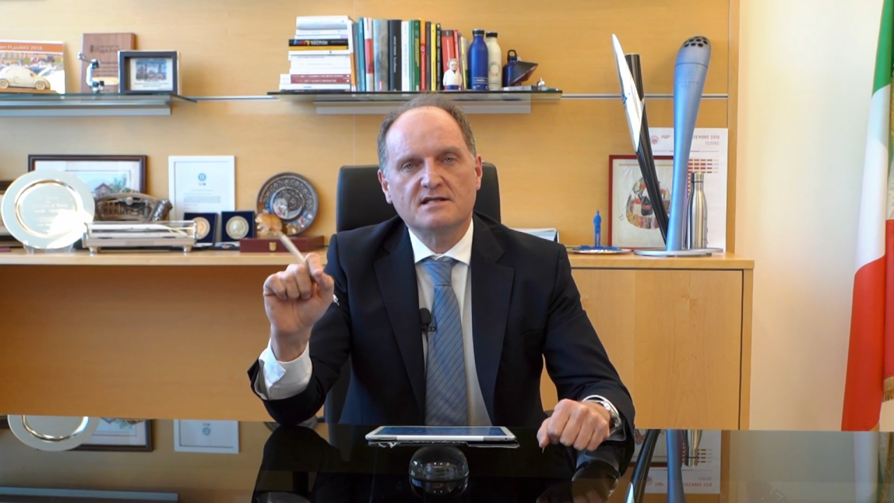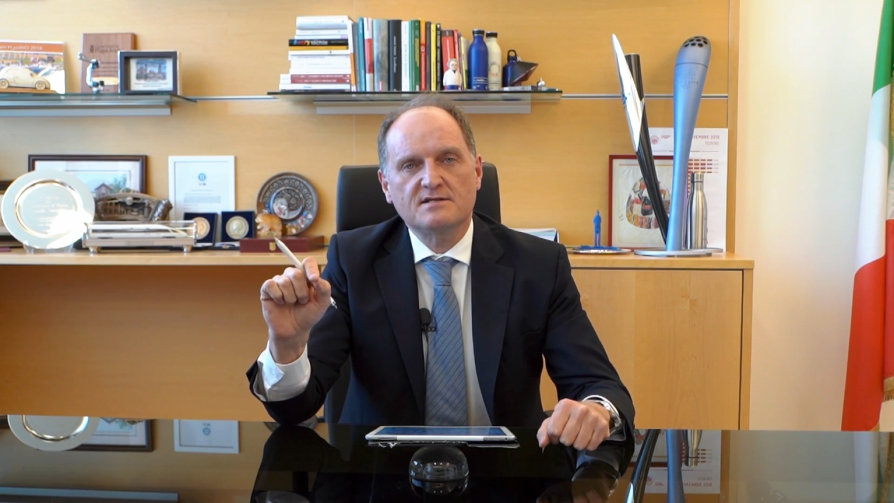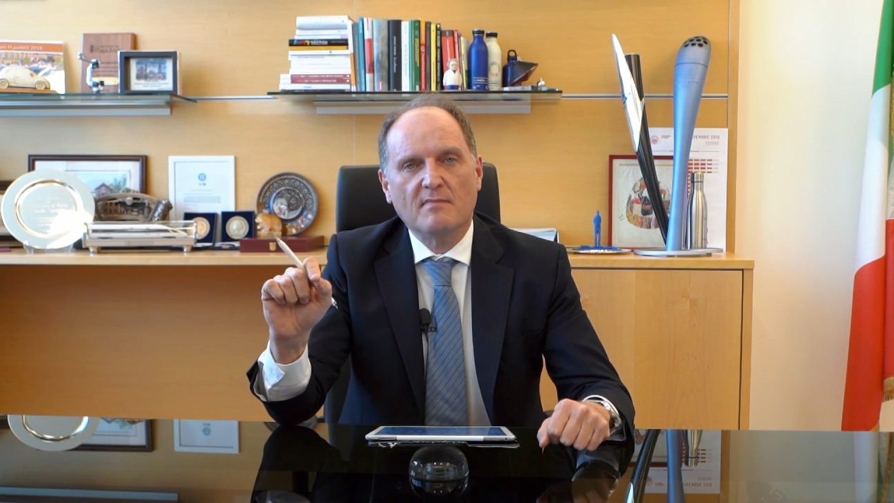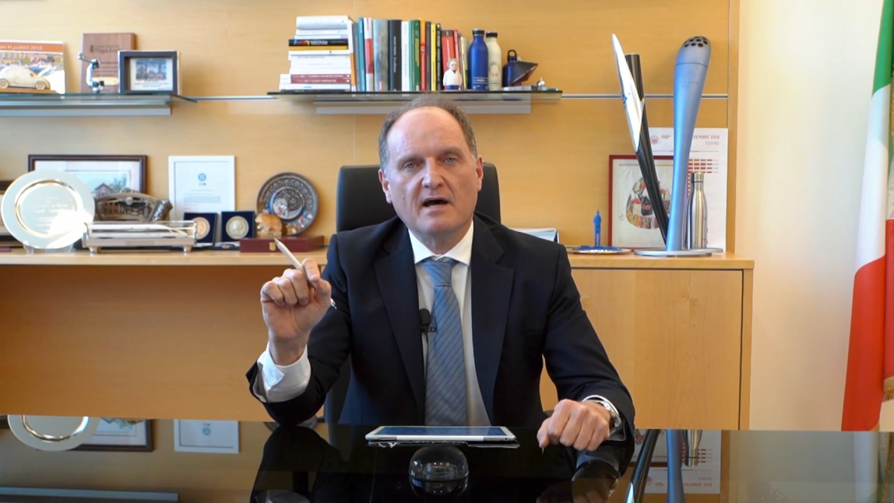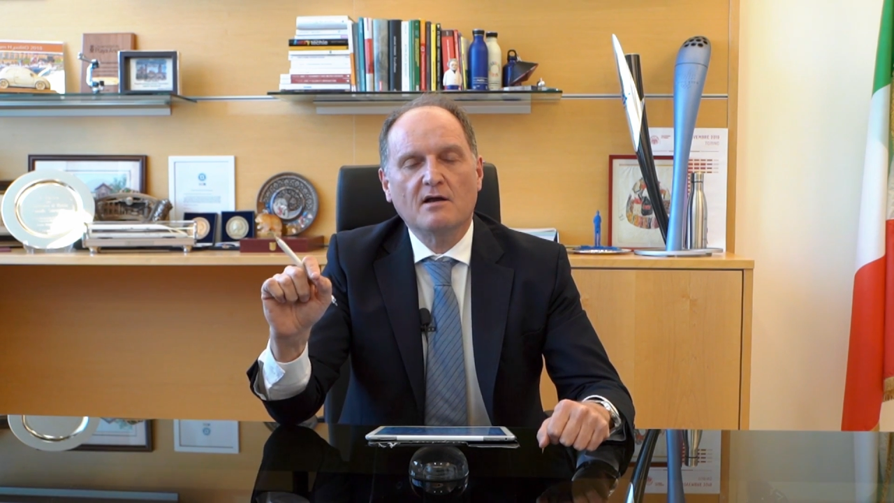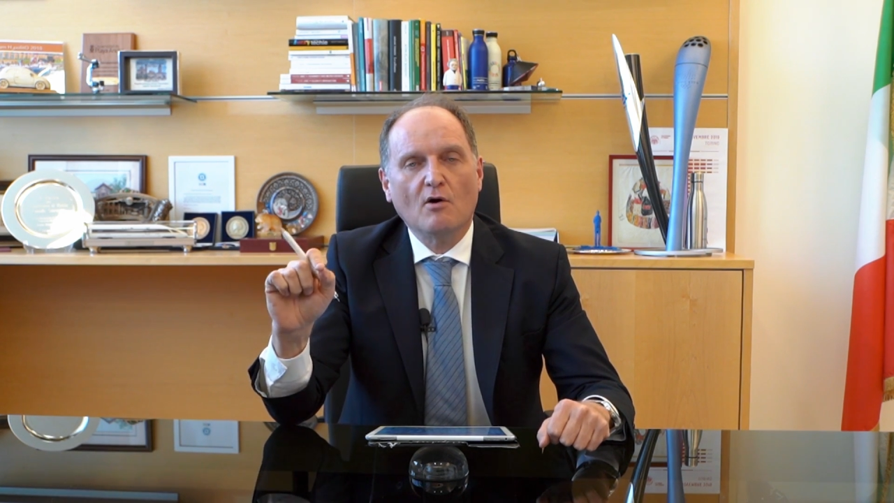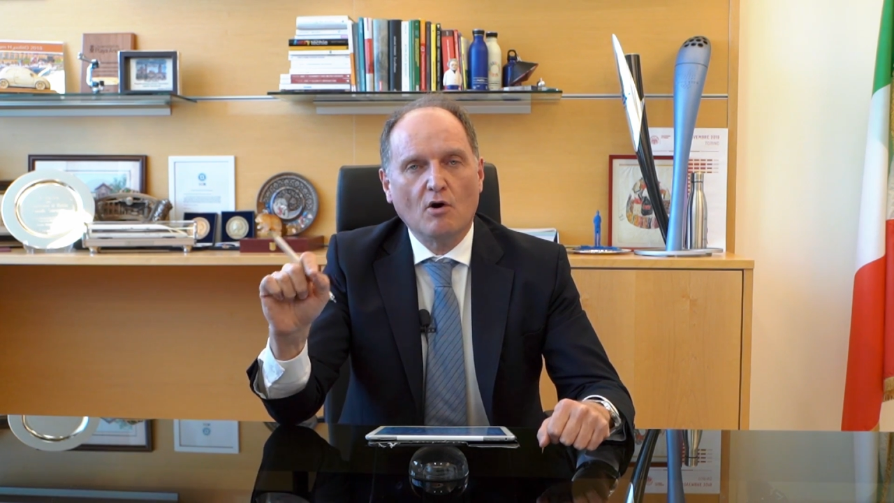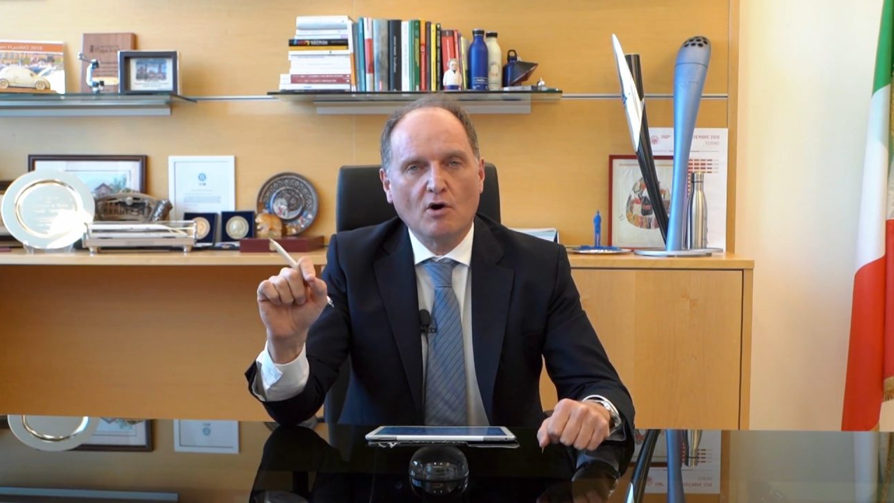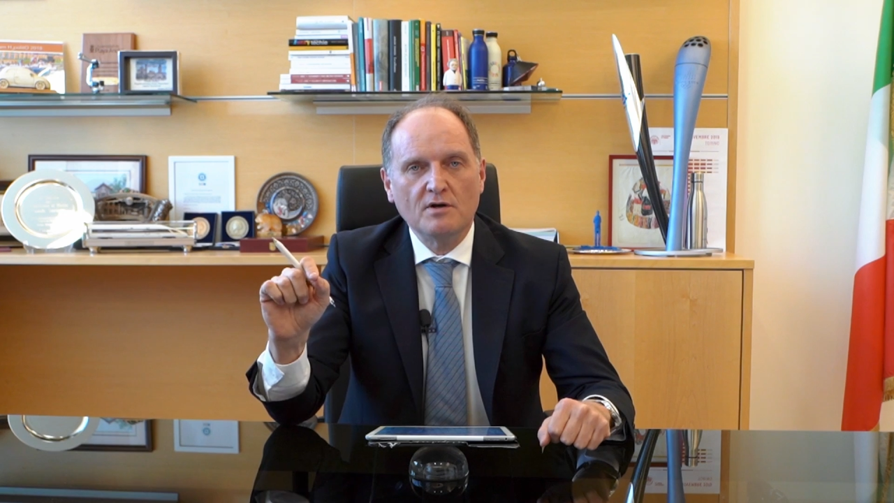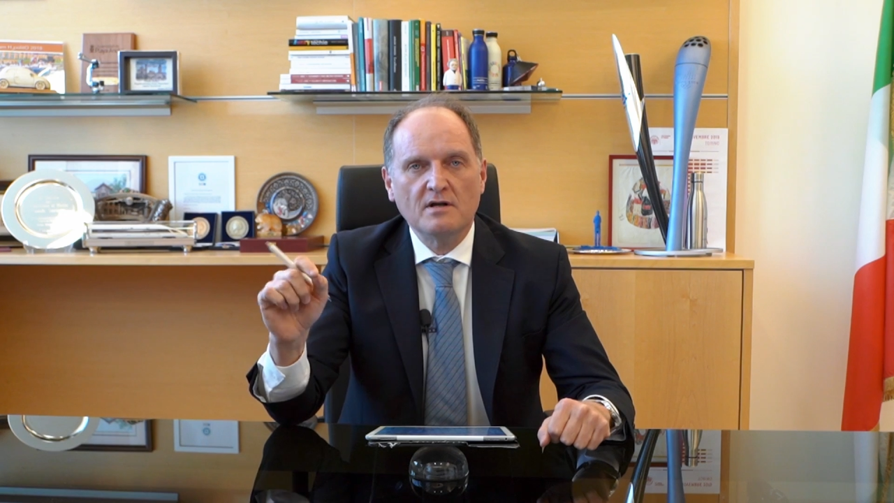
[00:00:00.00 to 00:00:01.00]
its mic
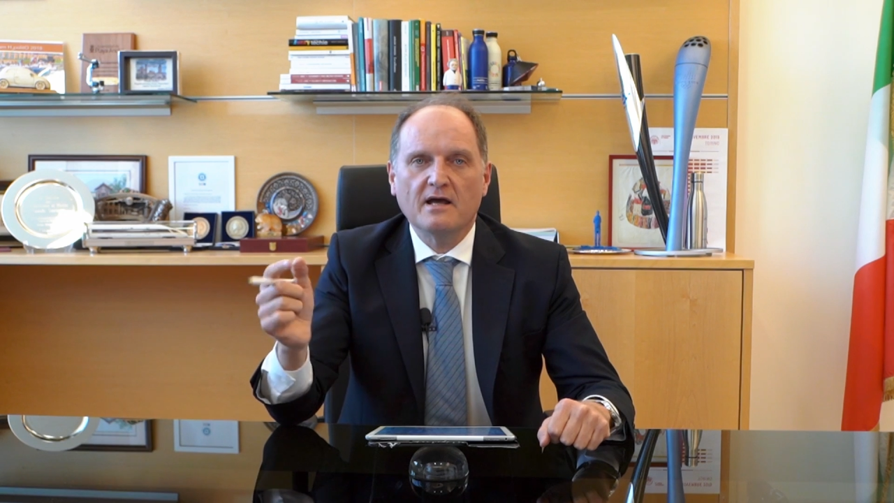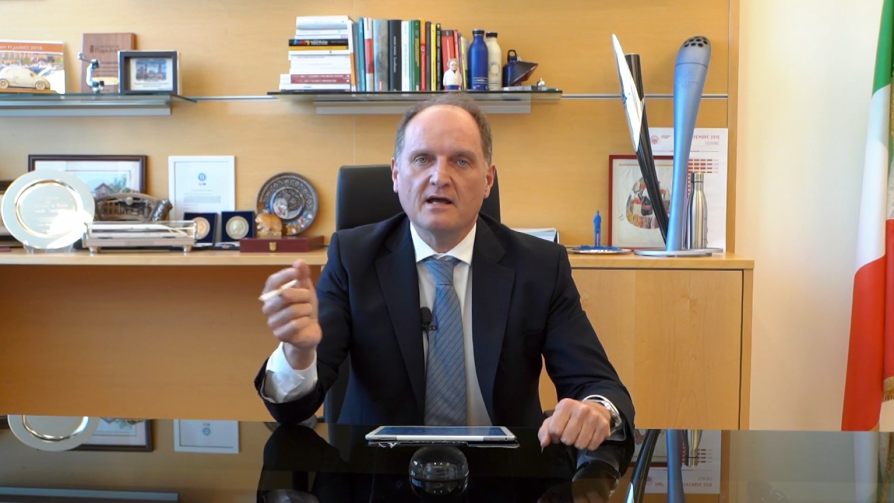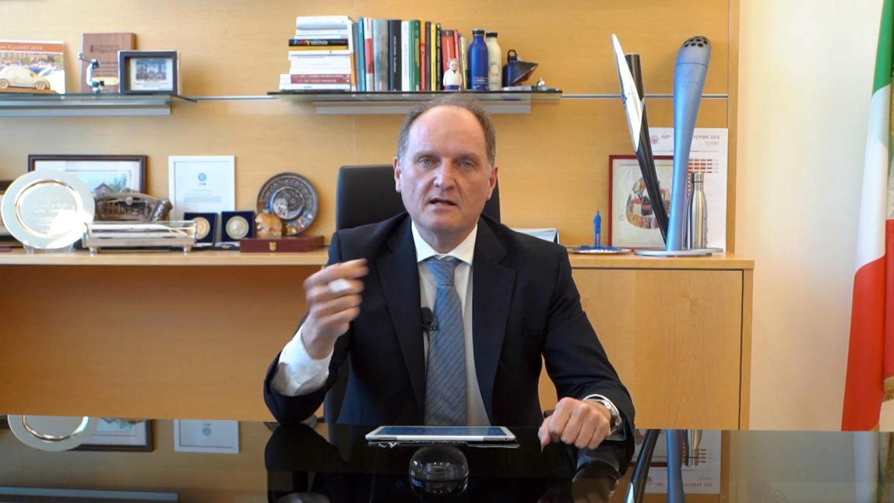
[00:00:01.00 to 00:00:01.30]
on